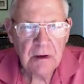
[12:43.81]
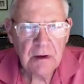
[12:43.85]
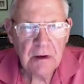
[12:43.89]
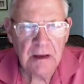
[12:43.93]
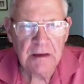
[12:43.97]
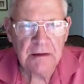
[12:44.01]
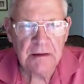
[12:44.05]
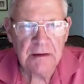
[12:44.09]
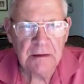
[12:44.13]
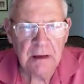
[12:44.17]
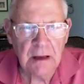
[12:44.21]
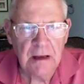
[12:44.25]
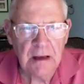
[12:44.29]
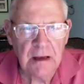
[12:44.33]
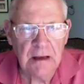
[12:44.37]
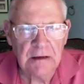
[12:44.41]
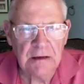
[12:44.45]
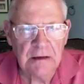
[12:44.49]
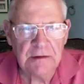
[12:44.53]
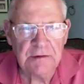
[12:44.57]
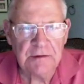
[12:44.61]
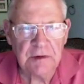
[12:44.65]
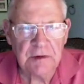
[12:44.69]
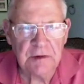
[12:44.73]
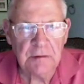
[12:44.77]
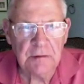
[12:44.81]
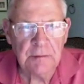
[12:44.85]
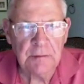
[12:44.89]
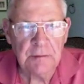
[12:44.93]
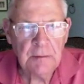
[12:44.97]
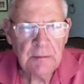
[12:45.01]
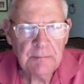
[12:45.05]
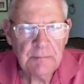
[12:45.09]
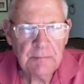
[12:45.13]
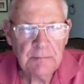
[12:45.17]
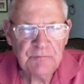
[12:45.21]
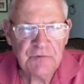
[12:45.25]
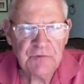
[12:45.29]
and to
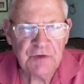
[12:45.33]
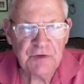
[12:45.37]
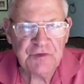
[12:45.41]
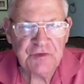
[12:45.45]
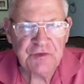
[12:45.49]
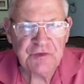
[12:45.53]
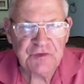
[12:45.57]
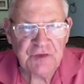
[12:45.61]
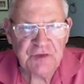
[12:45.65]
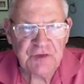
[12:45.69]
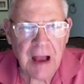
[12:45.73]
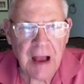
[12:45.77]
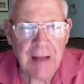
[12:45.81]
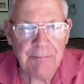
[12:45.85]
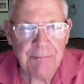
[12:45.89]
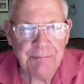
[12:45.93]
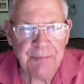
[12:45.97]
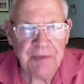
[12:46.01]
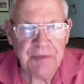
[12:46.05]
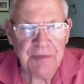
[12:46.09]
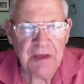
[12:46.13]
stop